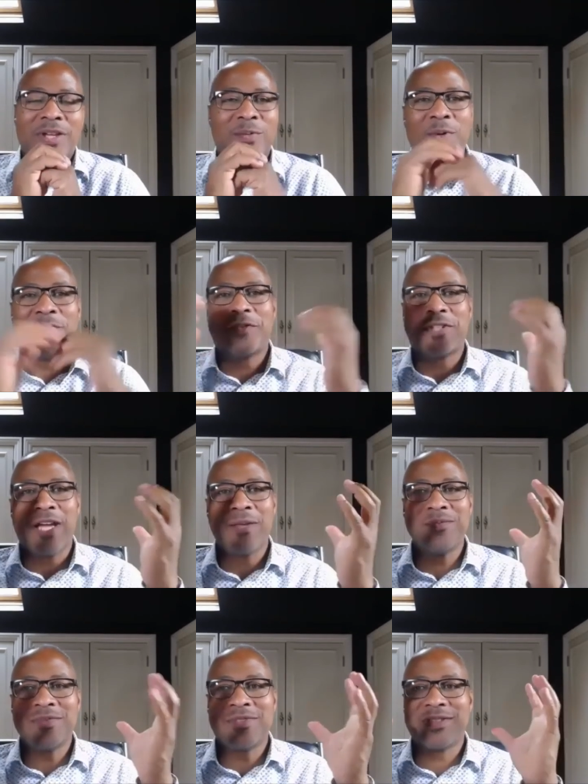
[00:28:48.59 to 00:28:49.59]
with
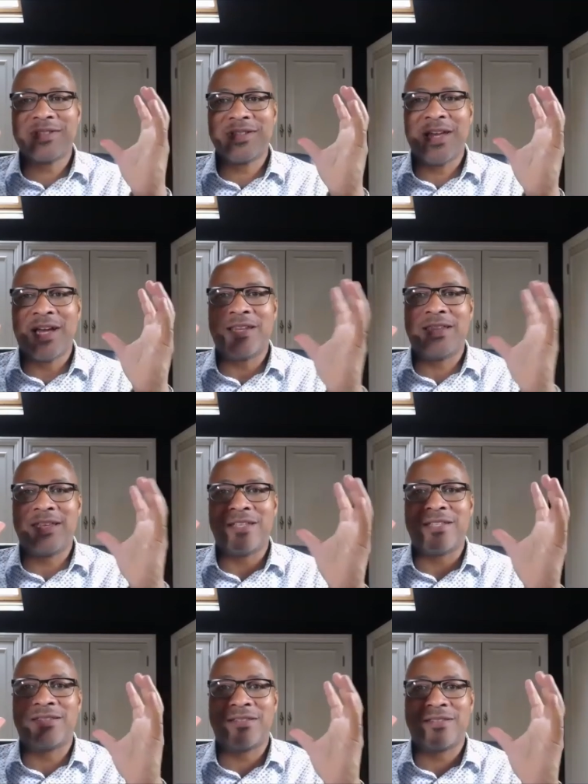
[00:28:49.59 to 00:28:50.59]
times like
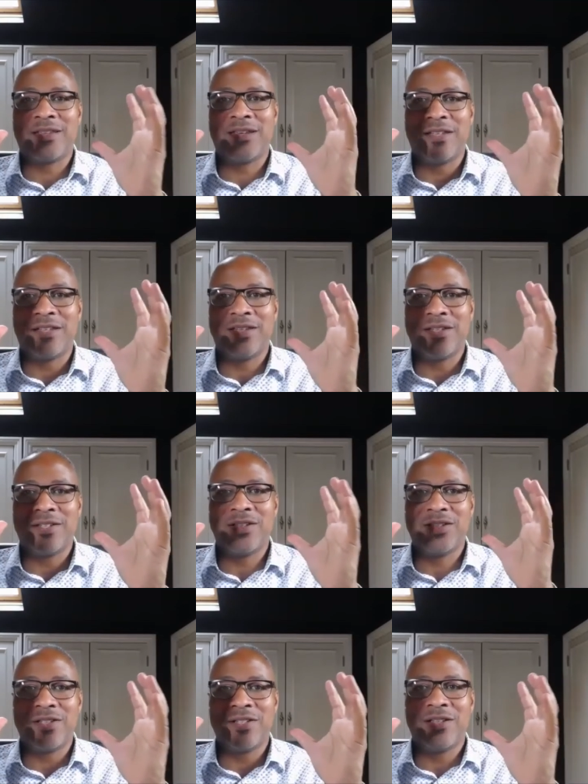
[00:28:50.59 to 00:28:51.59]
this,
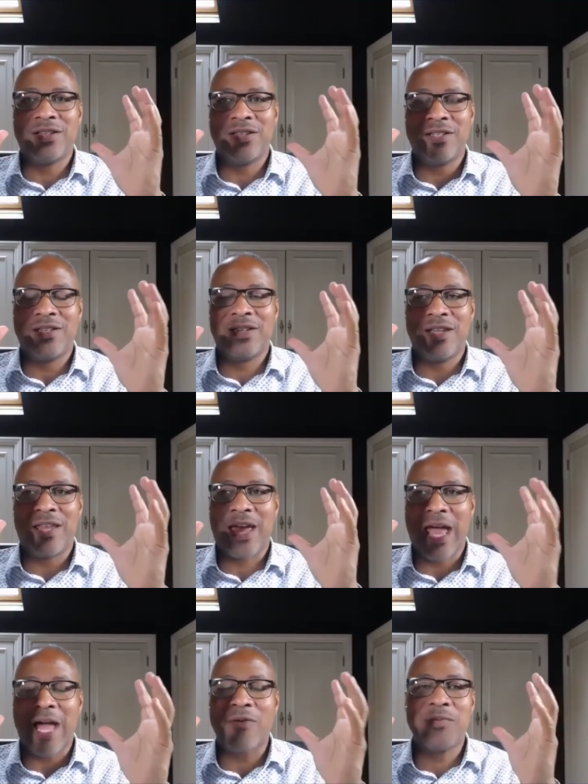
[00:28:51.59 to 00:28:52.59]

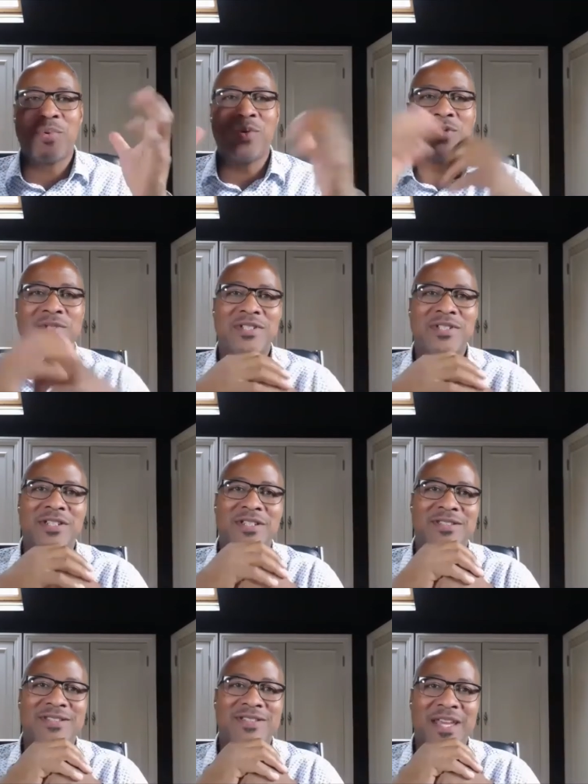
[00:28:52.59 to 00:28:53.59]
how important
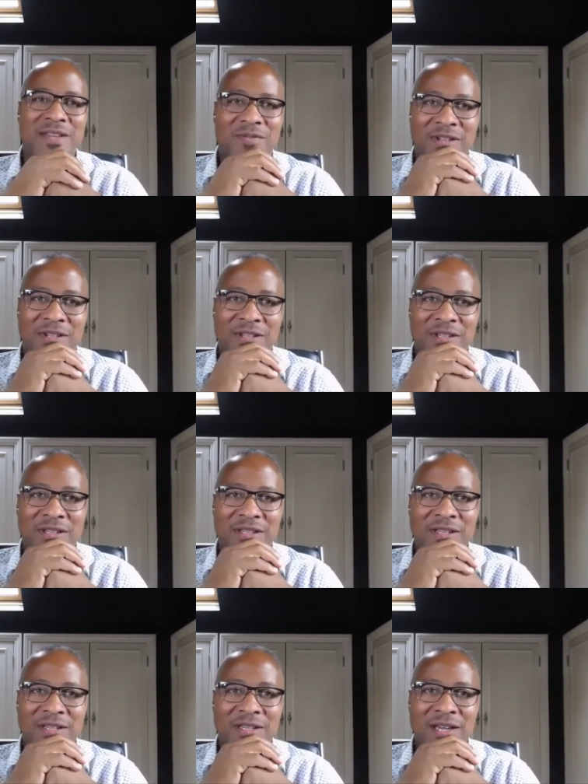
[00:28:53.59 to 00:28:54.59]
is saving?
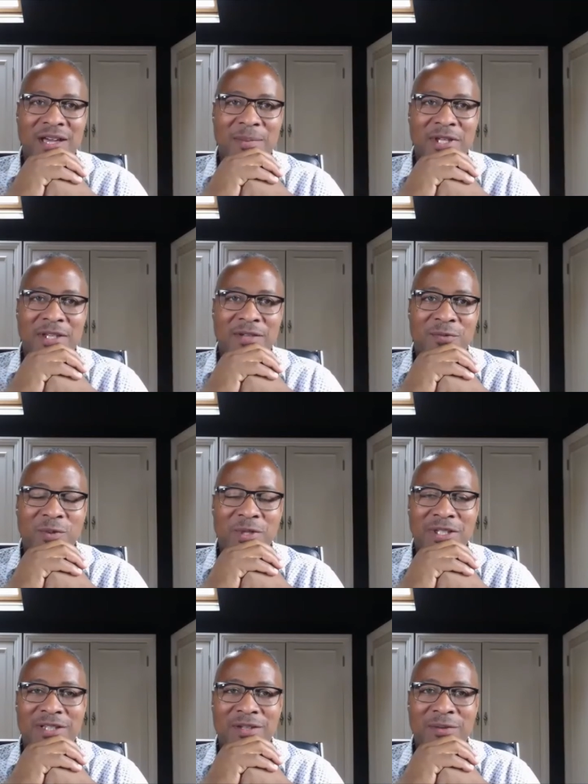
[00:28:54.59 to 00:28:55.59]
I mean, if we
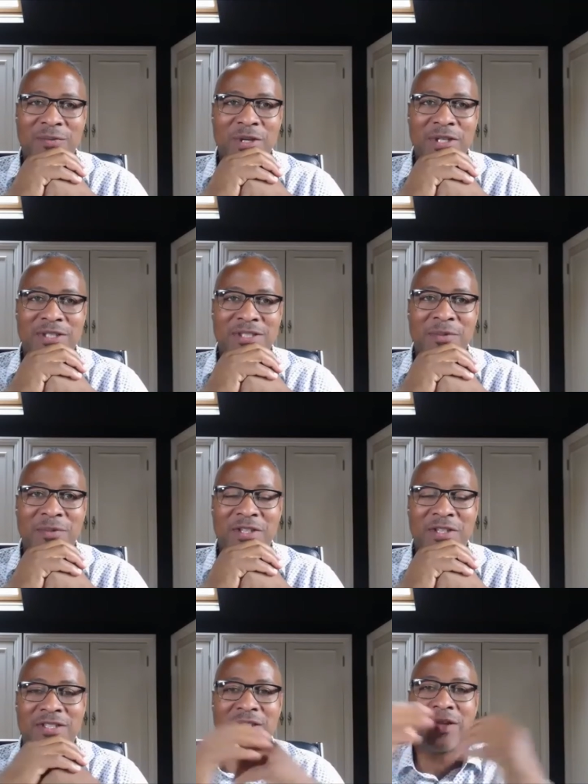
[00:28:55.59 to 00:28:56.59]
if we're some of
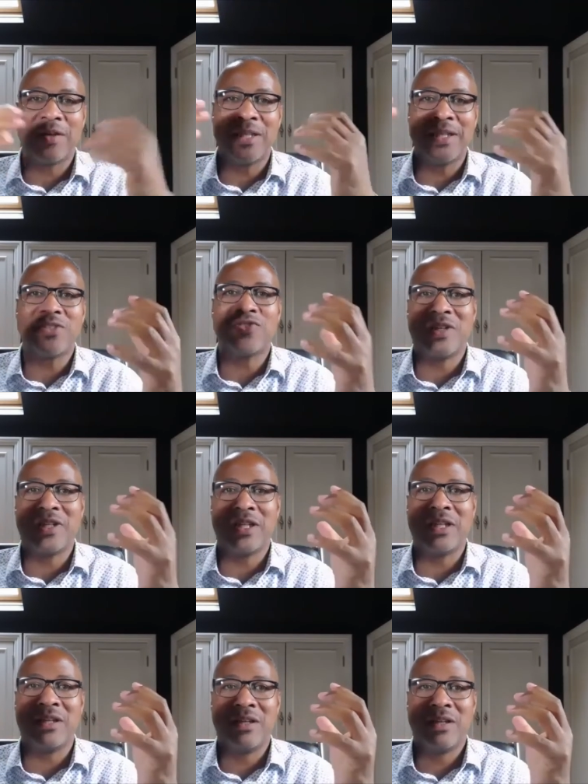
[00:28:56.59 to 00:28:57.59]
us are
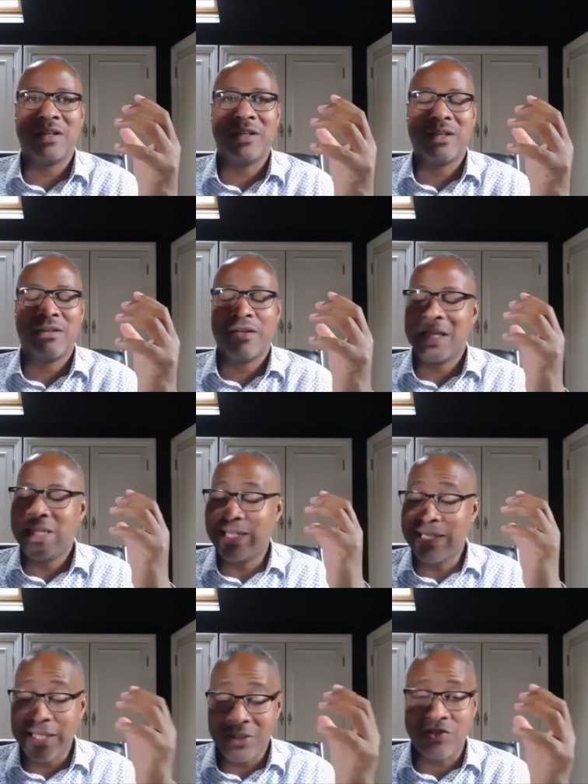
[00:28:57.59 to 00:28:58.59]
literally
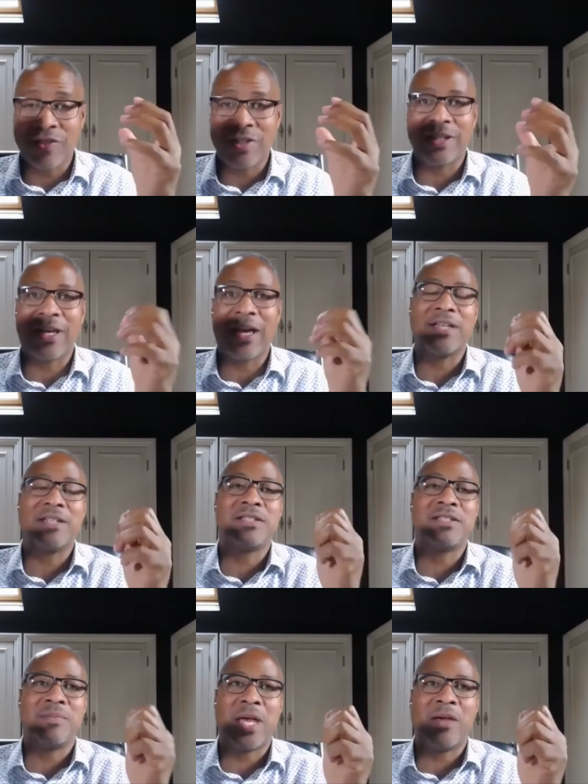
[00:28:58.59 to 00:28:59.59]
literally hand to
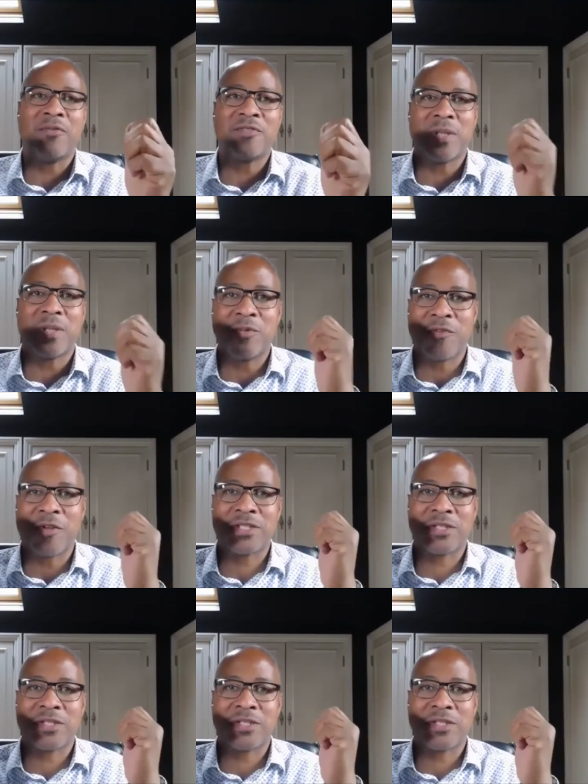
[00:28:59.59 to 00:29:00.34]
mouth. Some of us are